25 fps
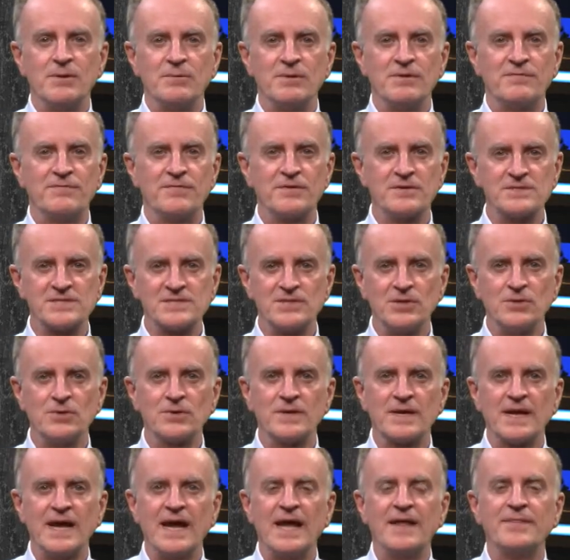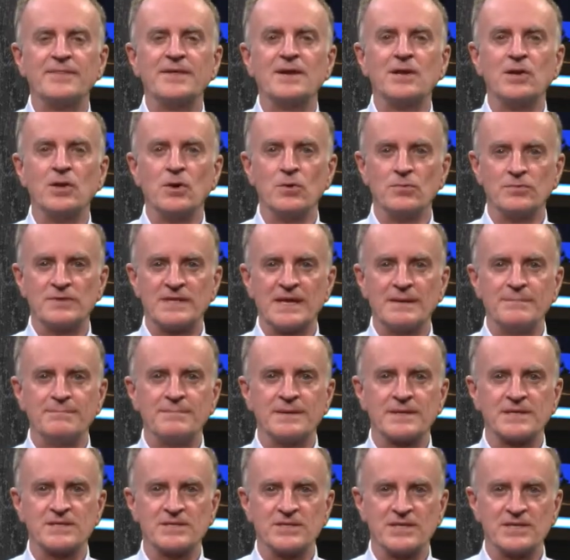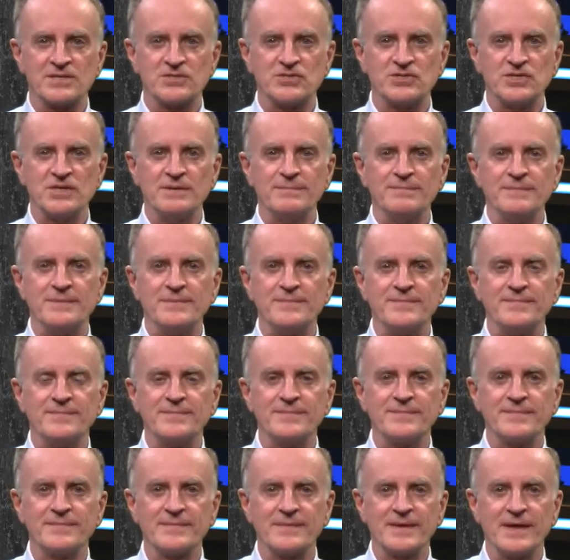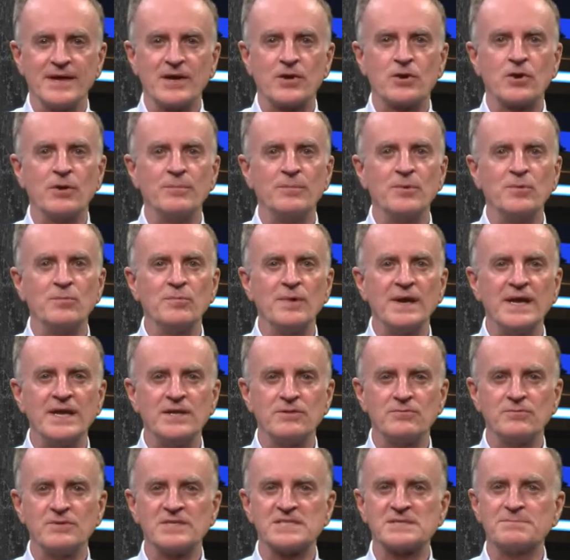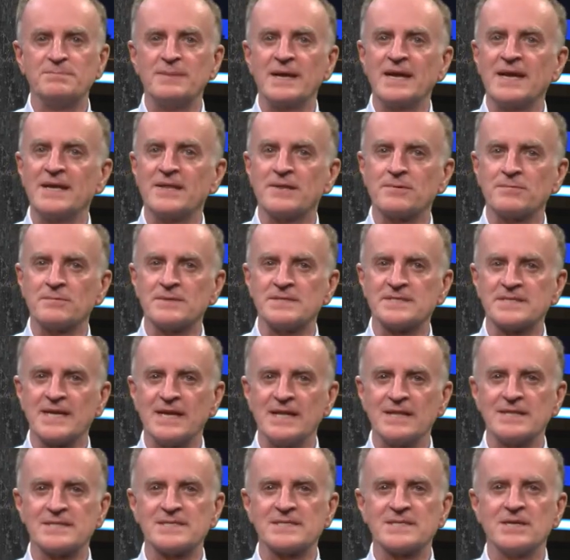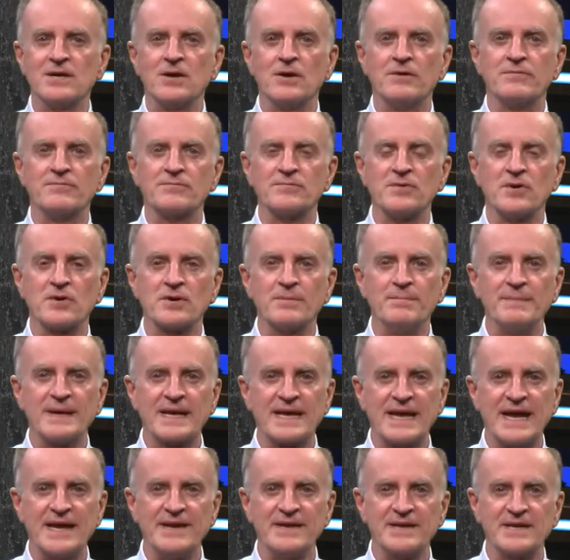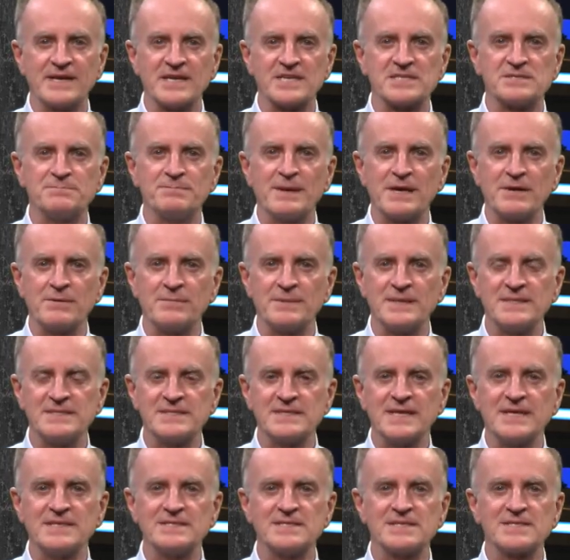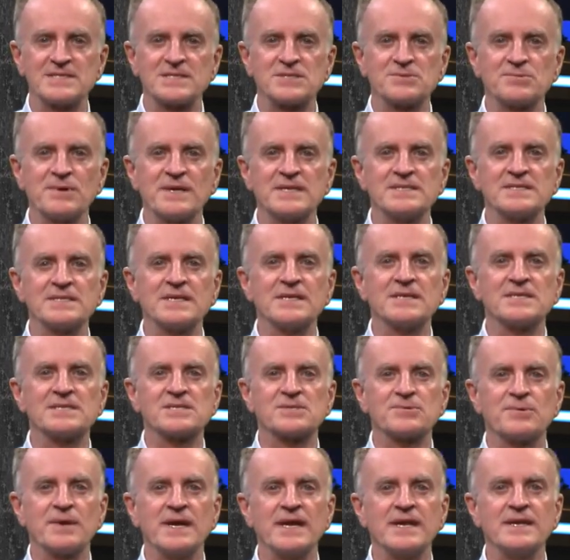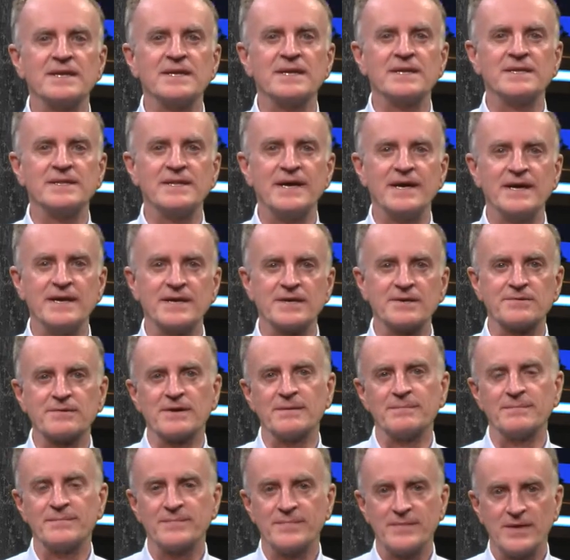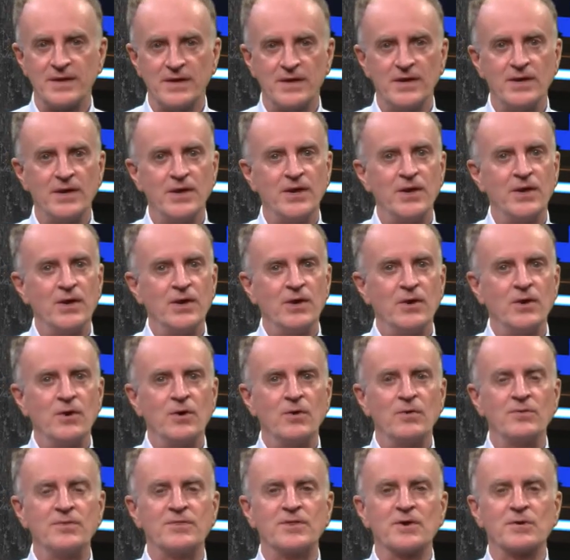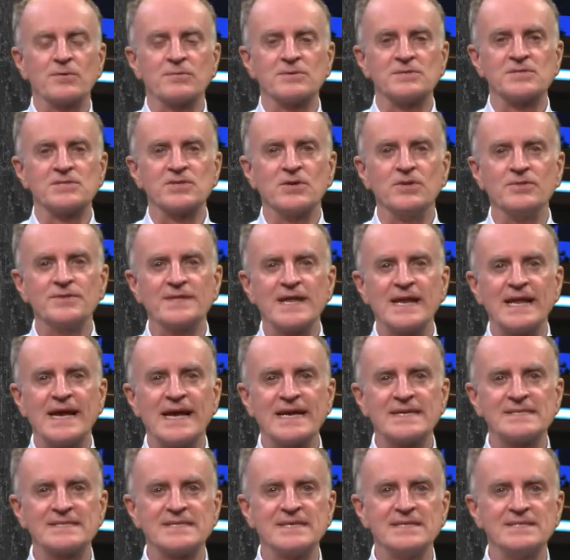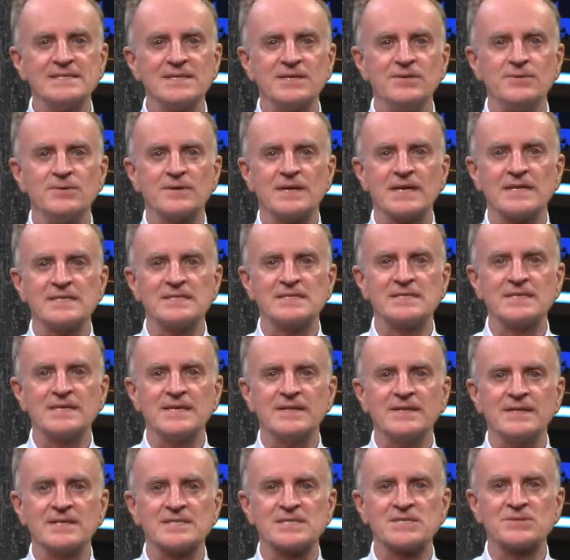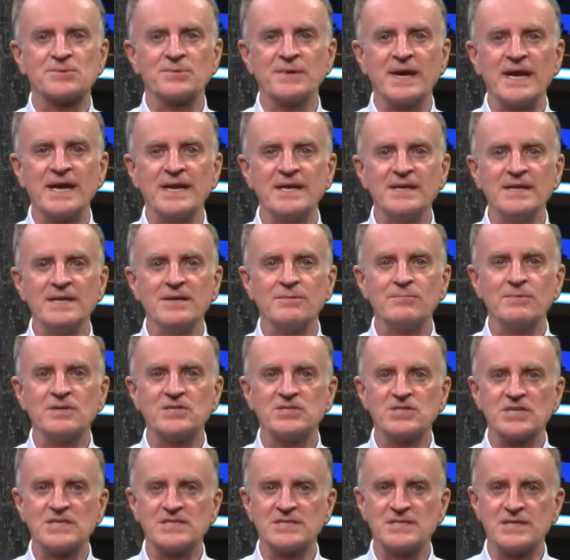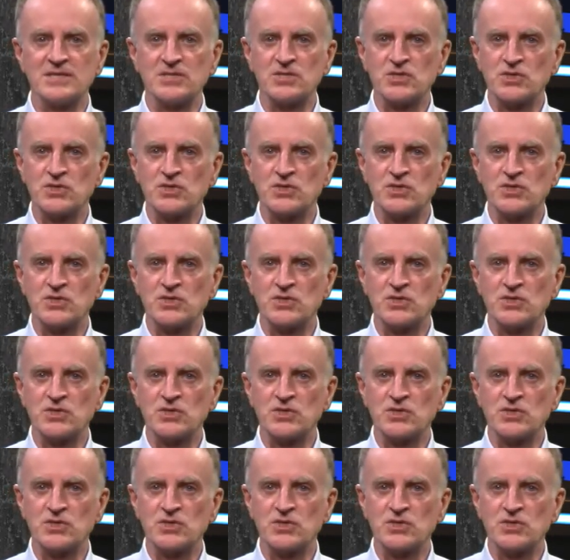We first look at the low temperature regime. A common way to display the results of rock mechanic experiments is a stress-strain diagram. On the horizontal axis, you can see the strain, which is the